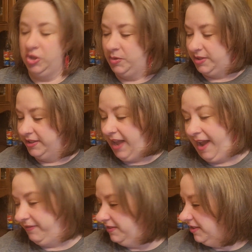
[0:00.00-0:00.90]
use
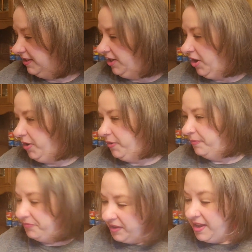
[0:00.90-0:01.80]
left.
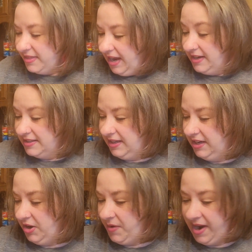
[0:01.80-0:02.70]
So that is going to
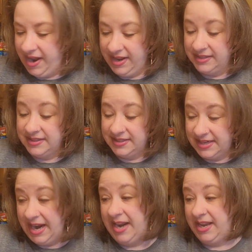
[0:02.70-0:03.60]
go ahead and
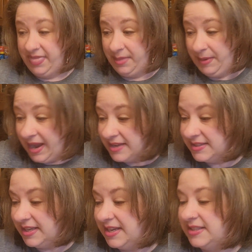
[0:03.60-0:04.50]
stay in the
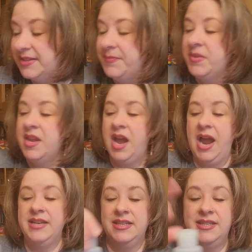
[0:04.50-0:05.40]
basket.
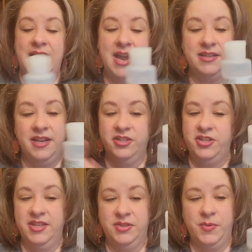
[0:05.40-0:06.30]
I did not
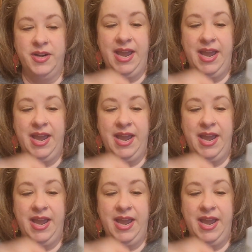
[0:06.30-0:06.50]
touch this one